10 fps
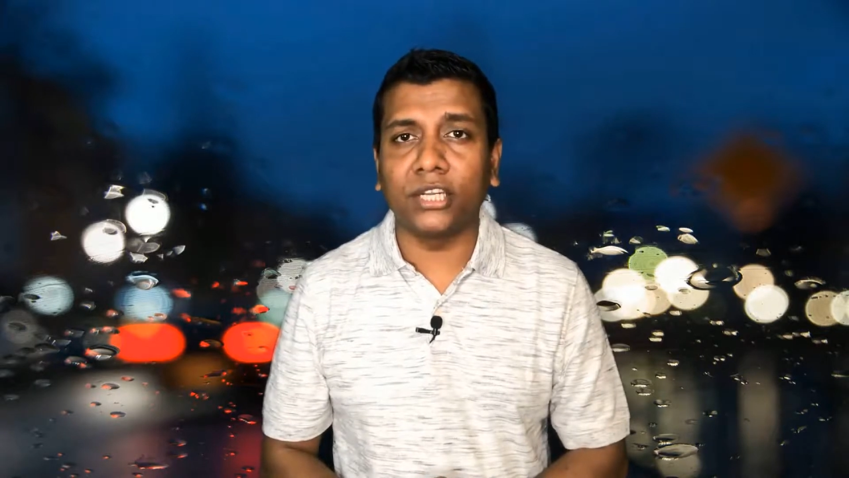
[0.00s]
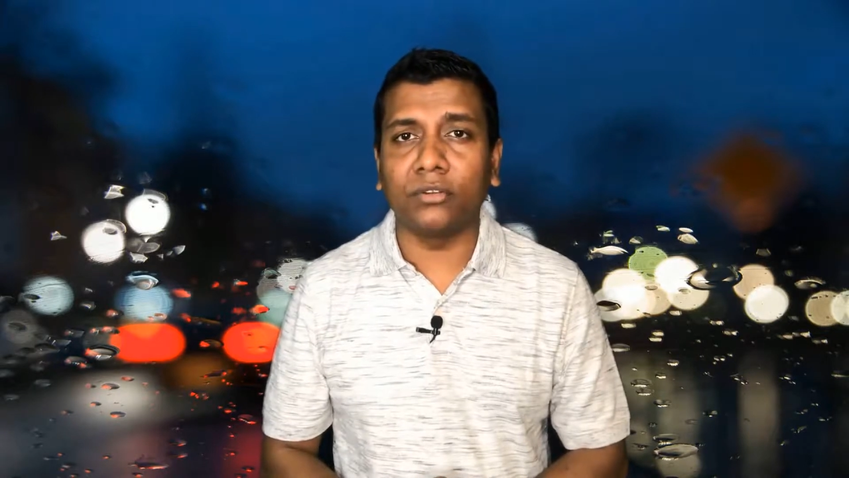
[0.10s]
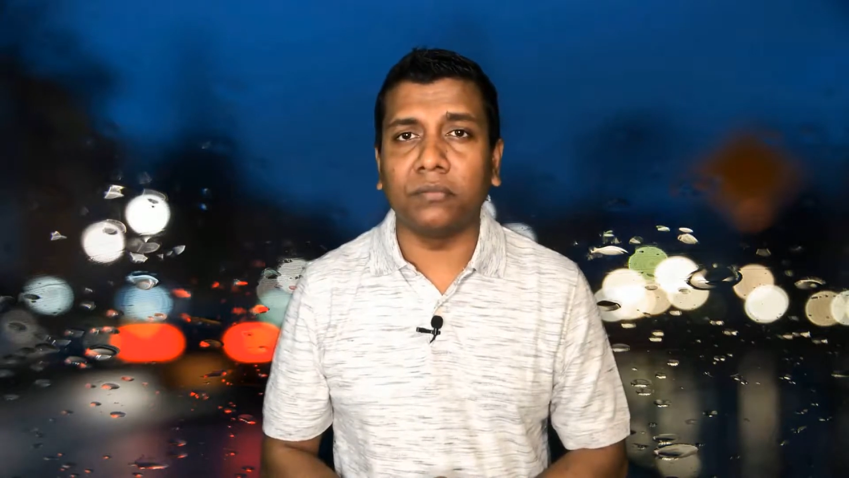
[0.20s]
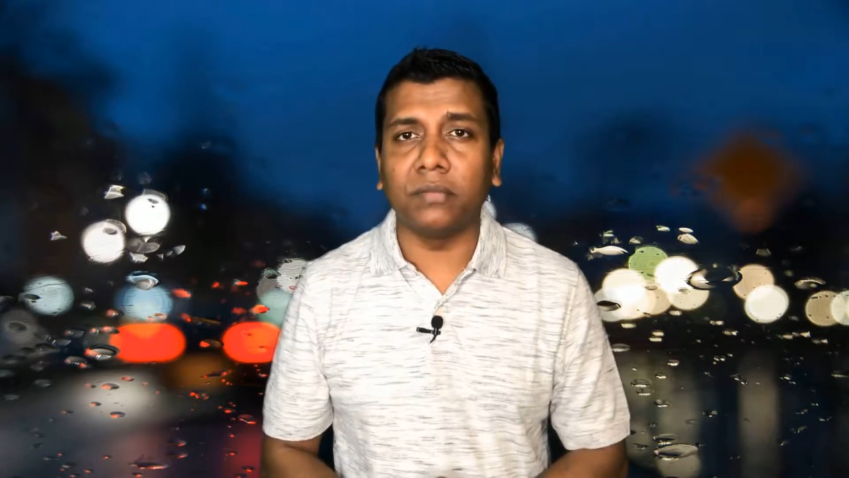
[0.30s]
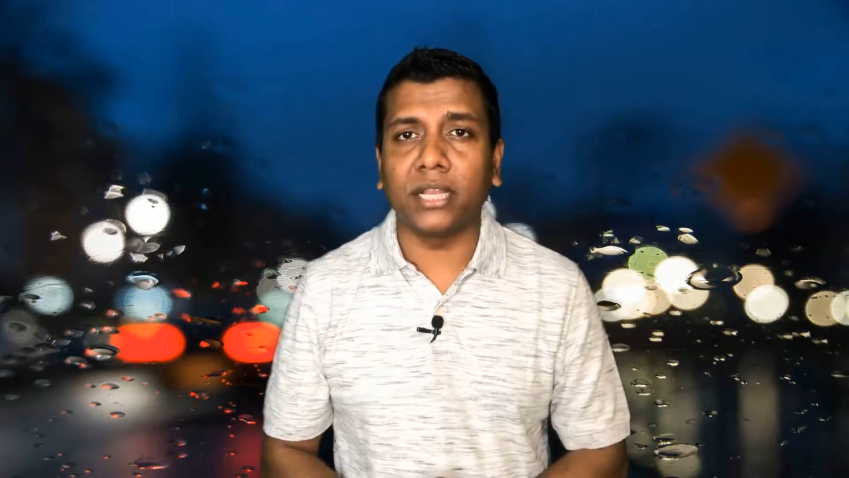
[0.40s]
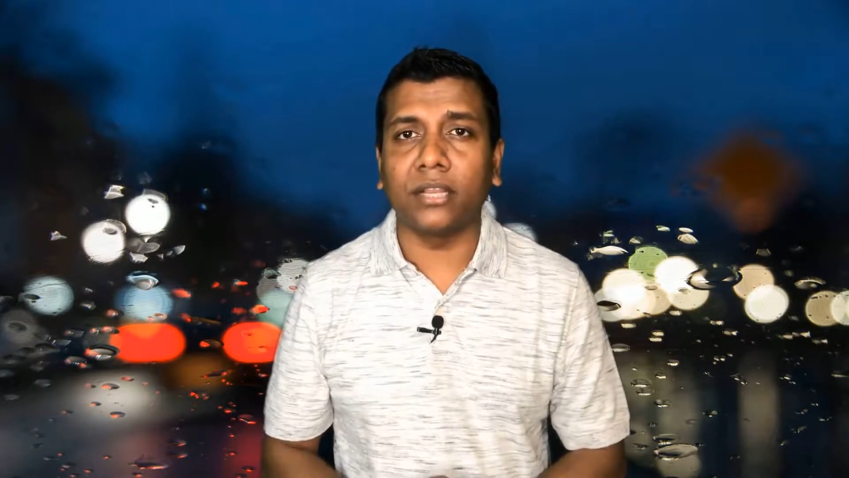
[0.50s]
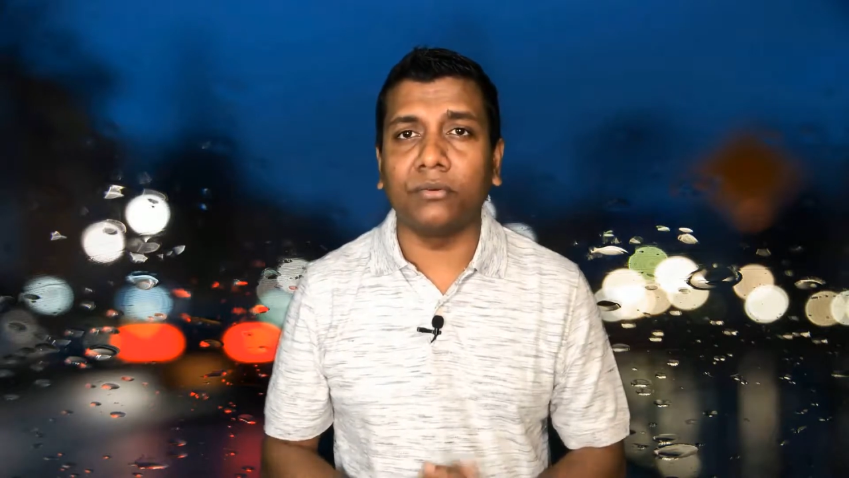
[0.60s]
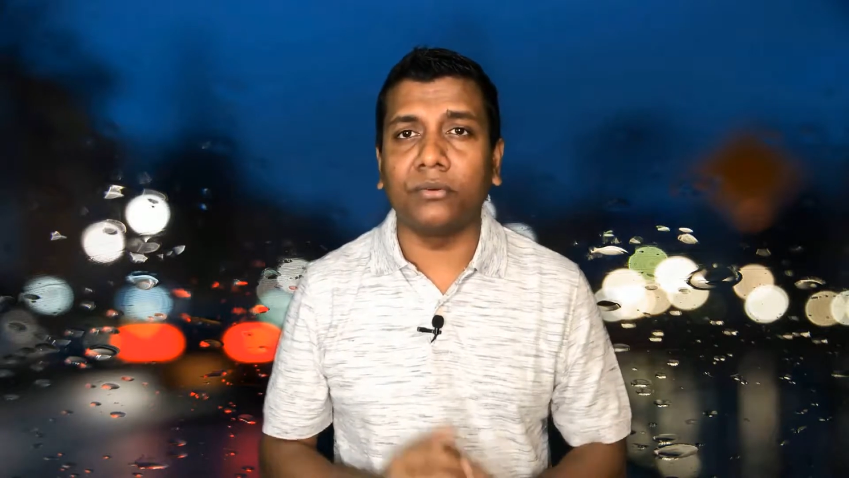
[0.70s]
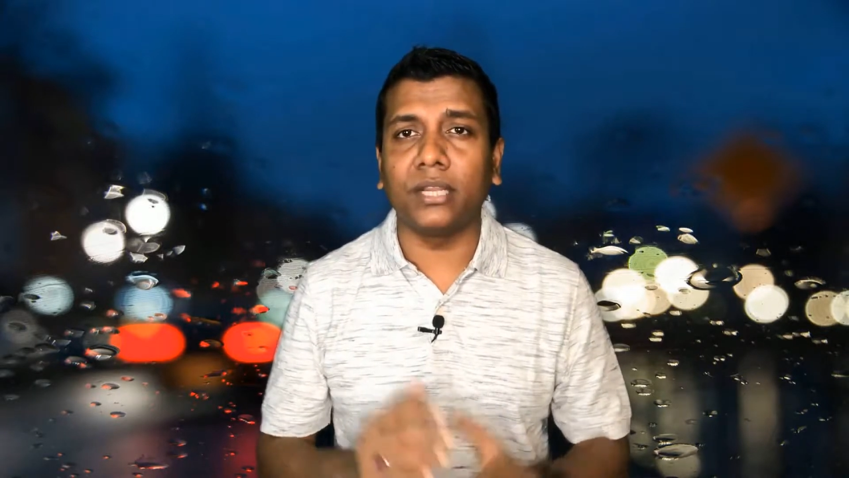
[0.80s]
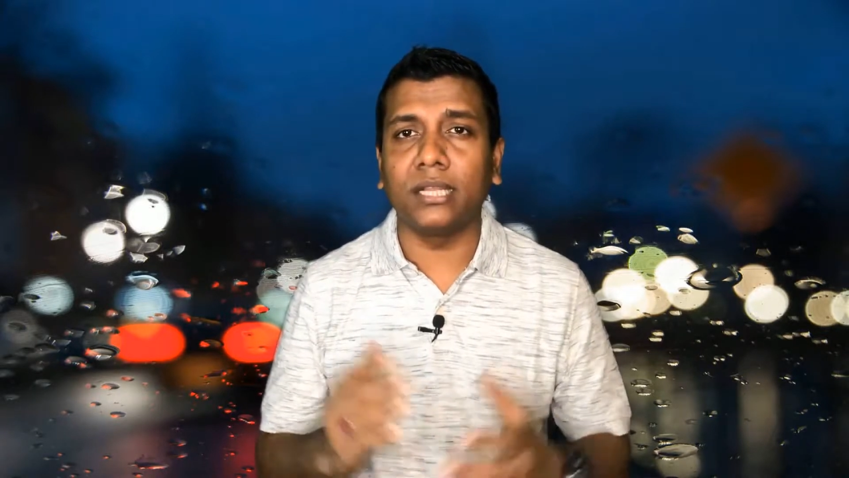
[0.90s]
could make a
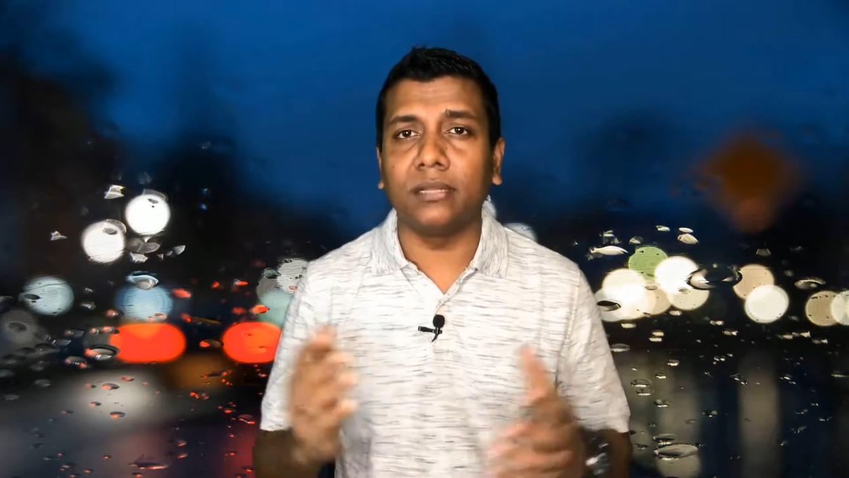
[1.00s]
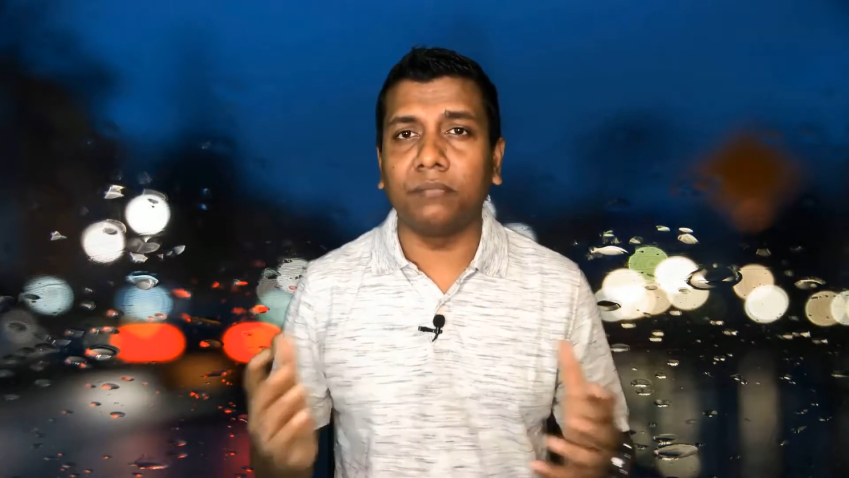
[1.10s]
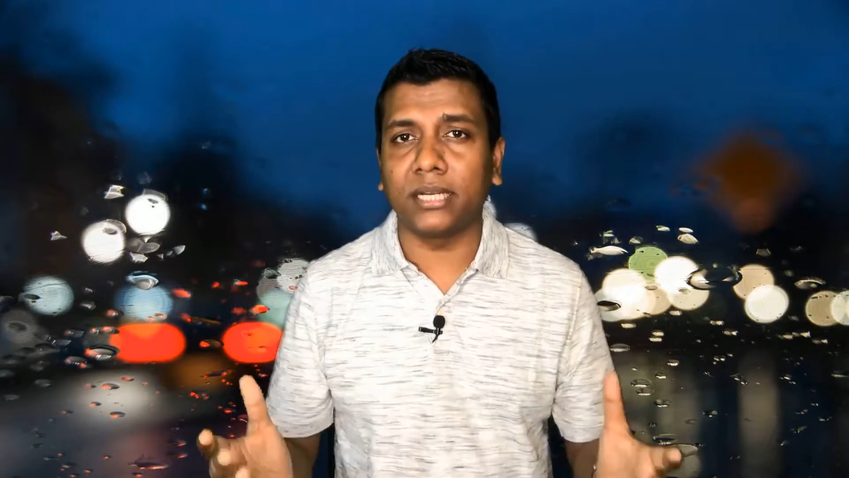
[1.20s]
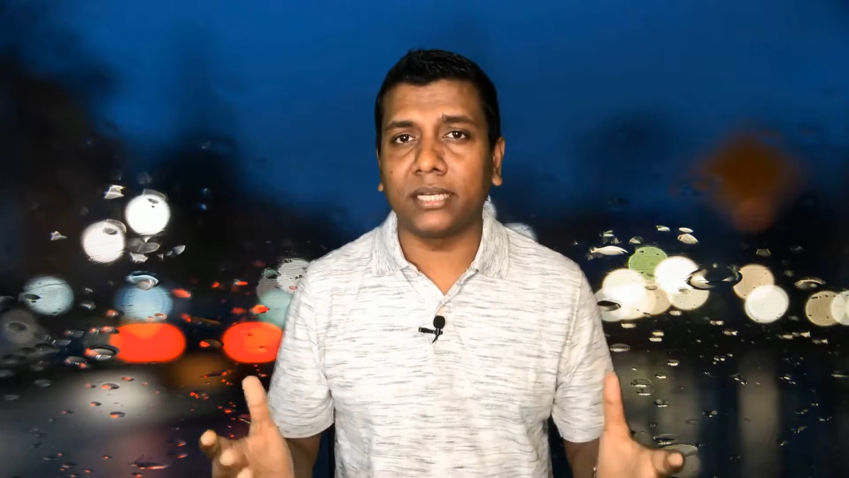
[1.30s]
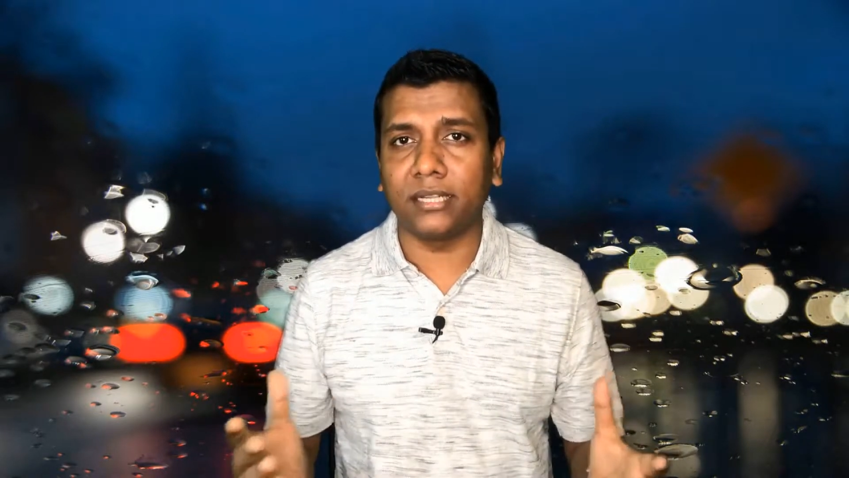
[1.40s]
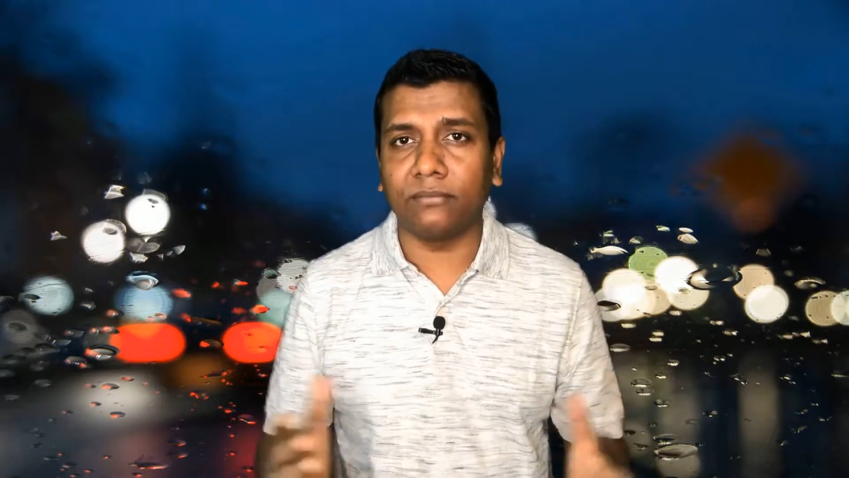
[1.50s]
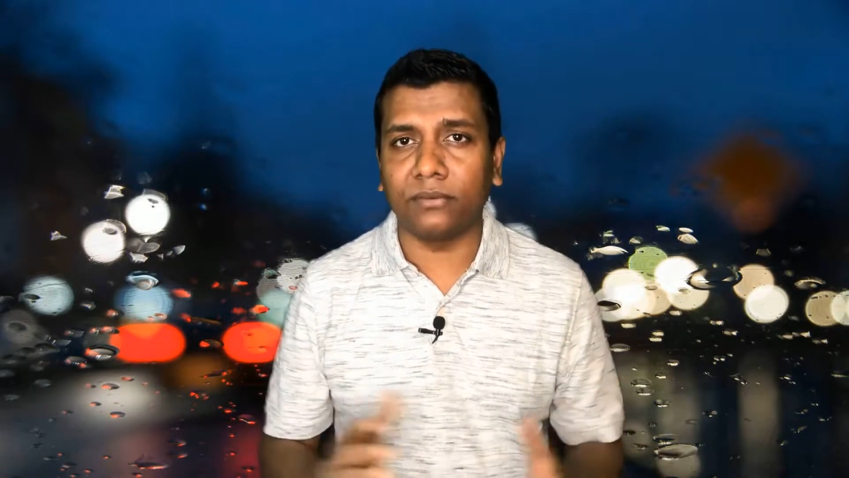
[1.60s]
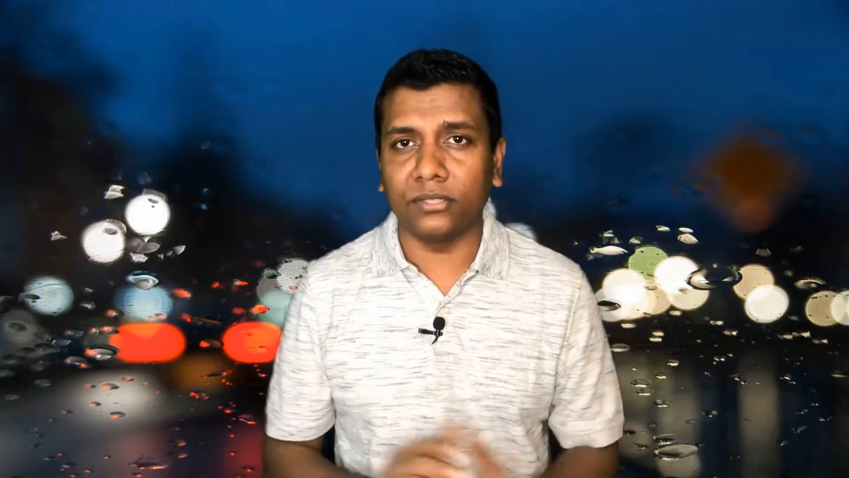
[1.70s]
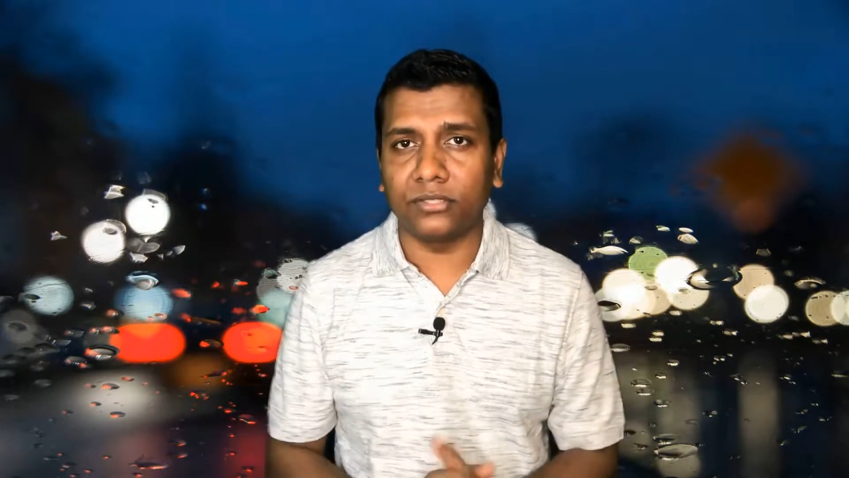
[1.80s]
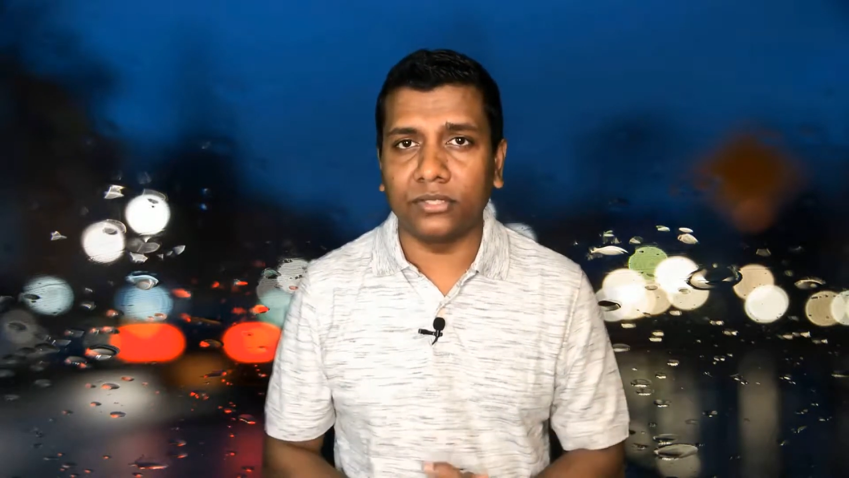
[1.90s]
really big
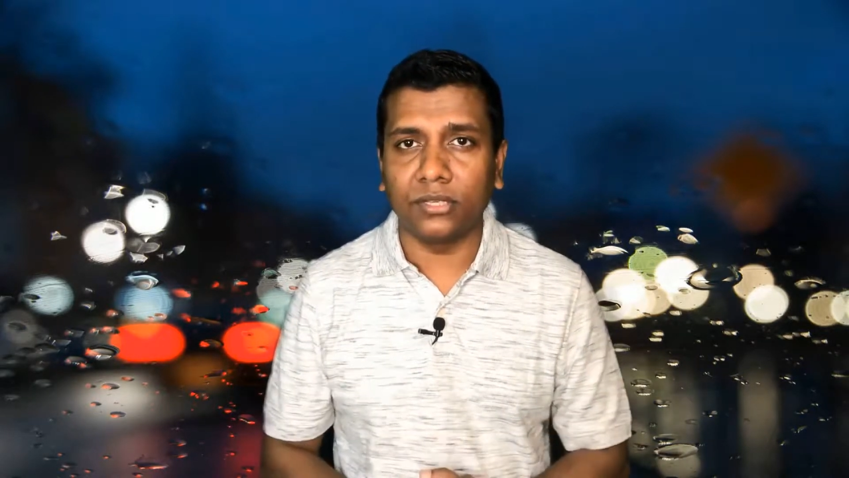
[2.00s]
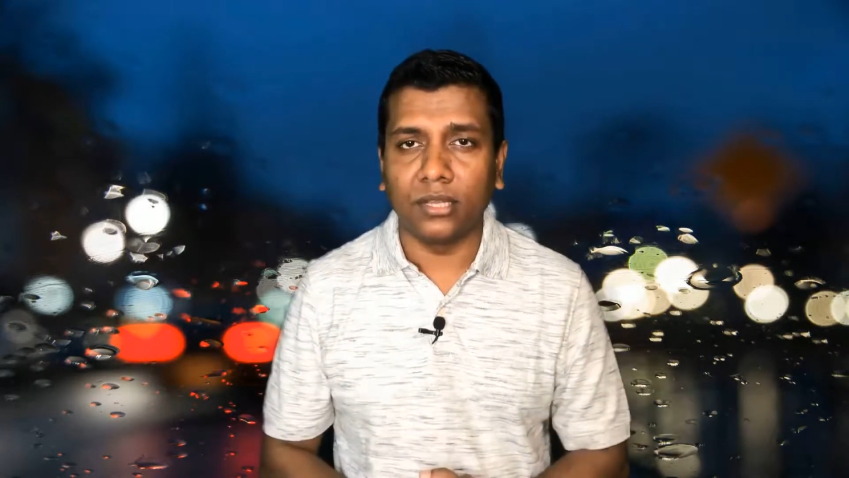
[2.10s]
difference